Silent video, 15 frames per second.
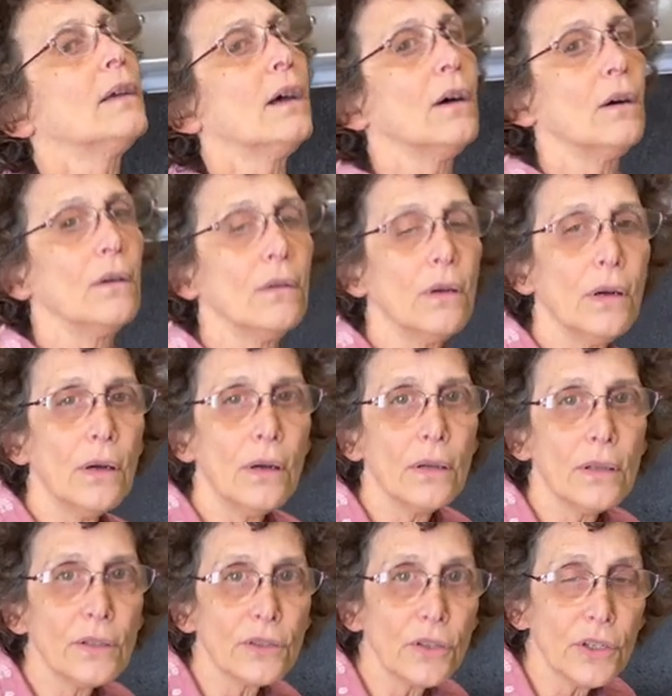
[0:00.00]
go.
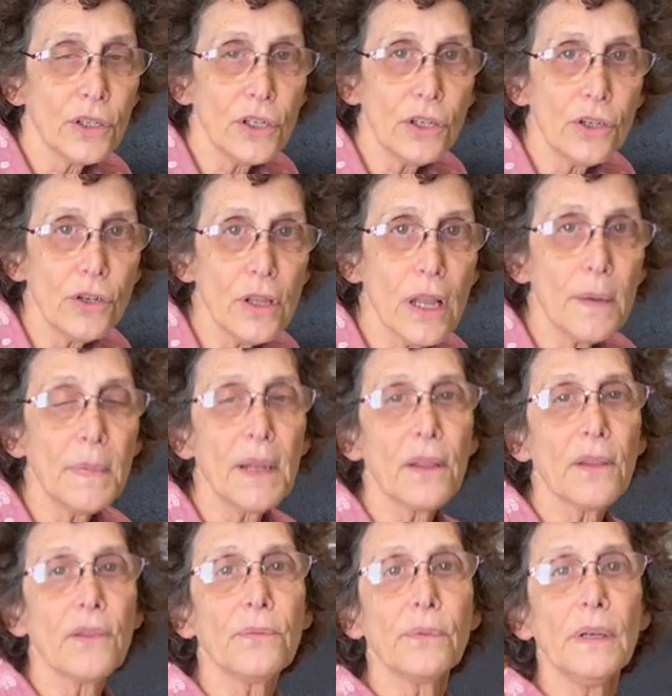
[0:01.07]
So you're gonna do that
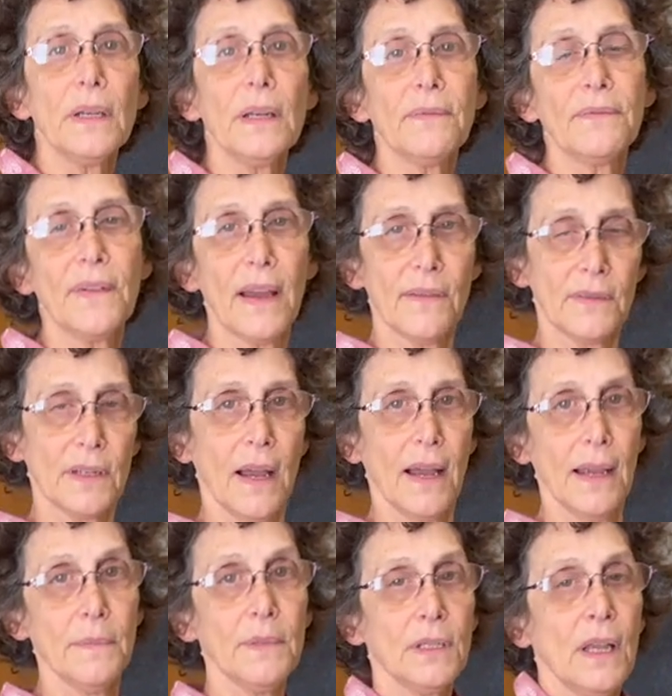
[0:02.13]
about three to five
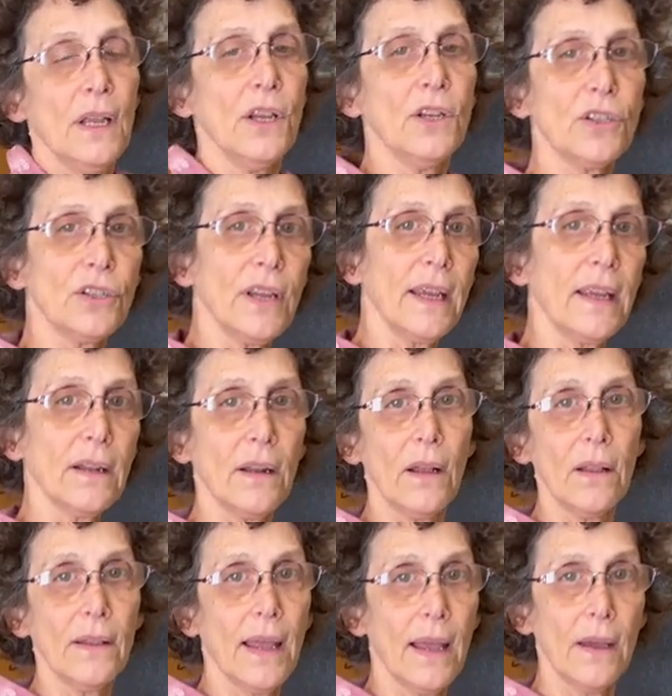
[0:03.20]
times. Shake it
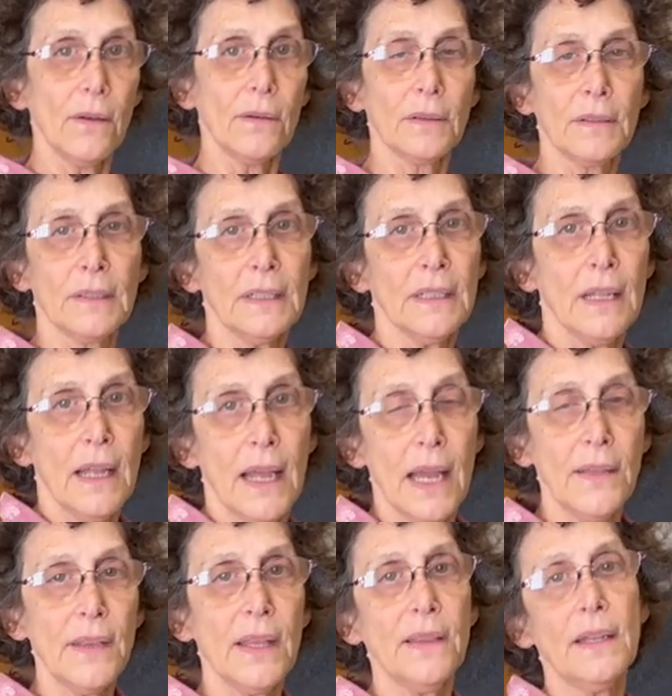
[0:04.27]
all out.
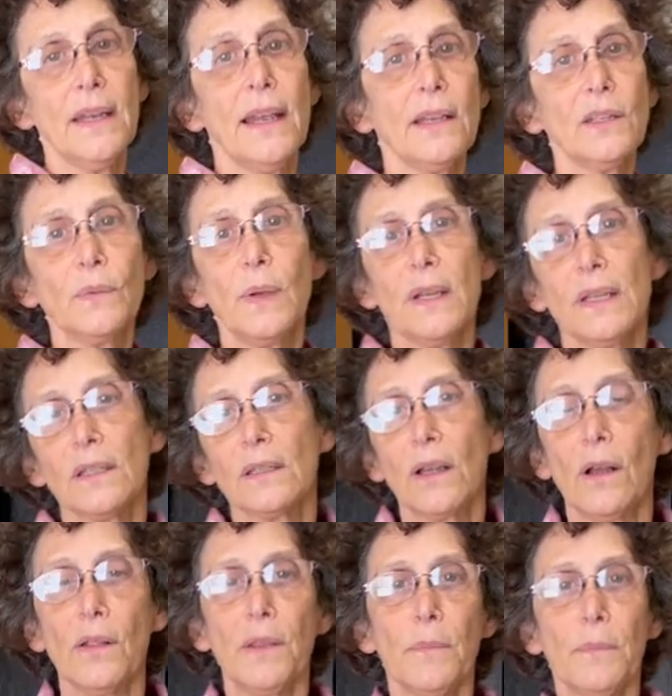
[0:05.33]
And then the next one is
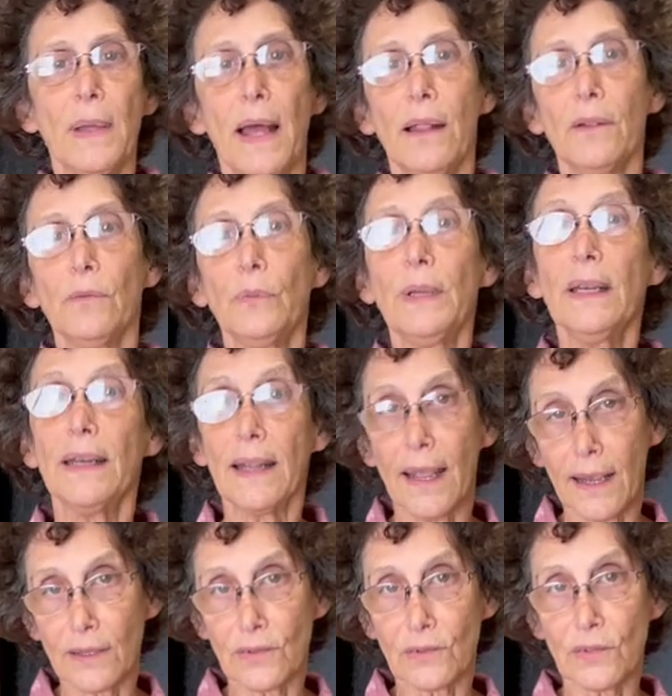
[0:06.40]
called the ballerina
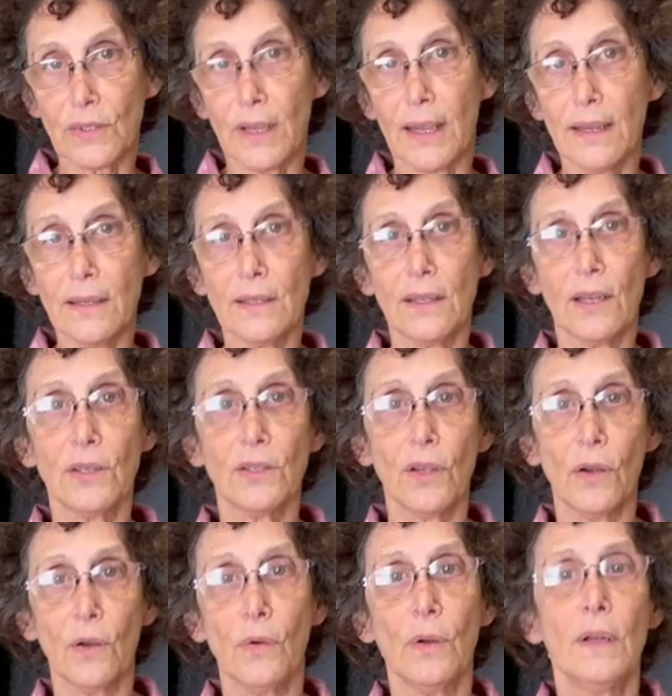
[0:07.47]
exercise.
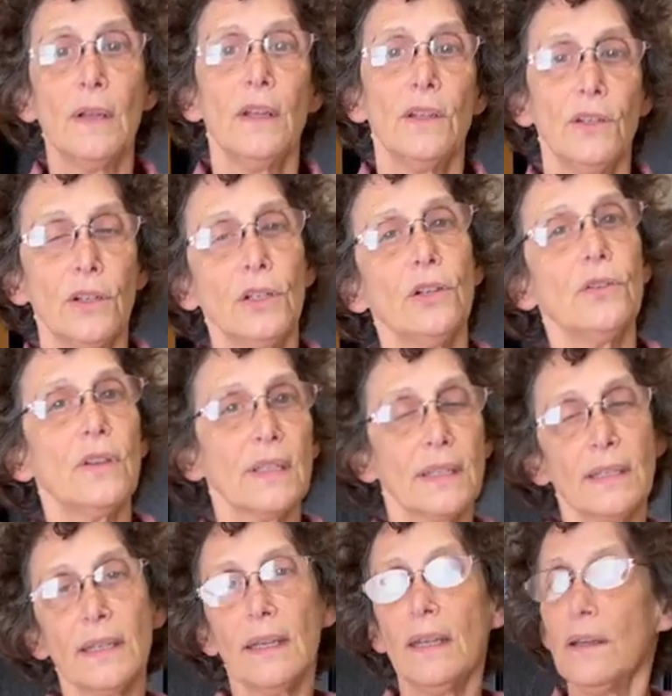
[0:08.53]
So you can do this
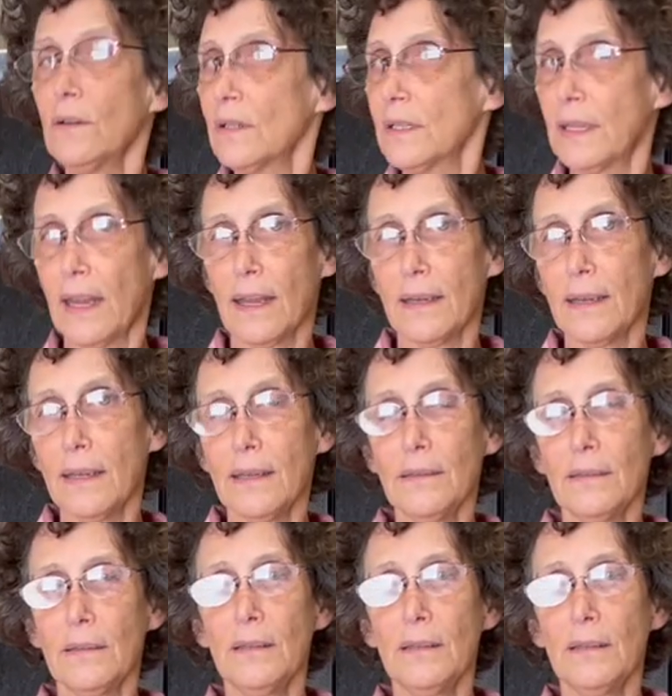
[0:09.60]
sitting or standing.